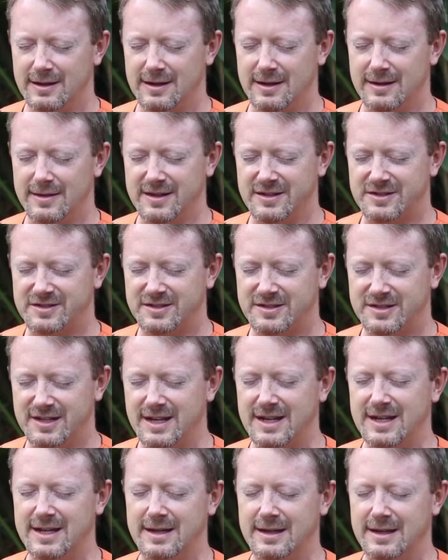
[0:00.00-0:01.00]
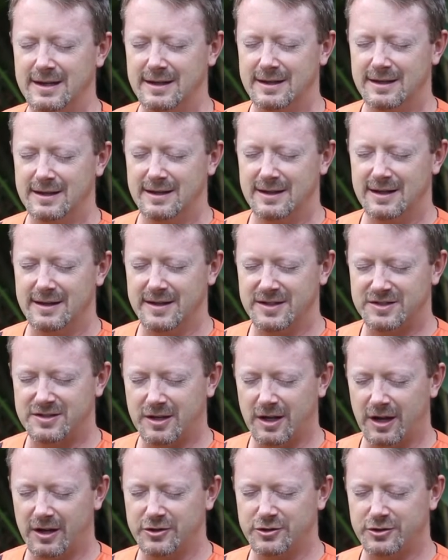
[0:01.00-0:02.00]
in this city, in this
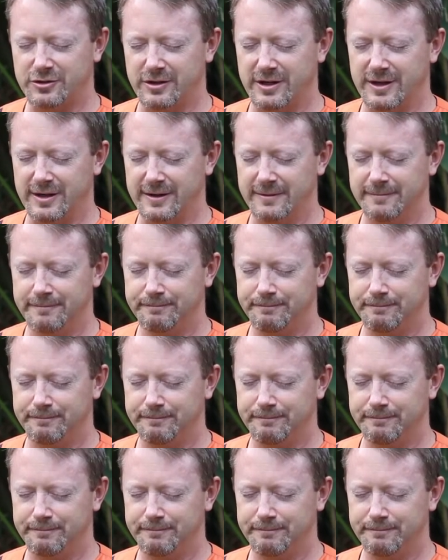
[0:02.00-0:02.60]
country,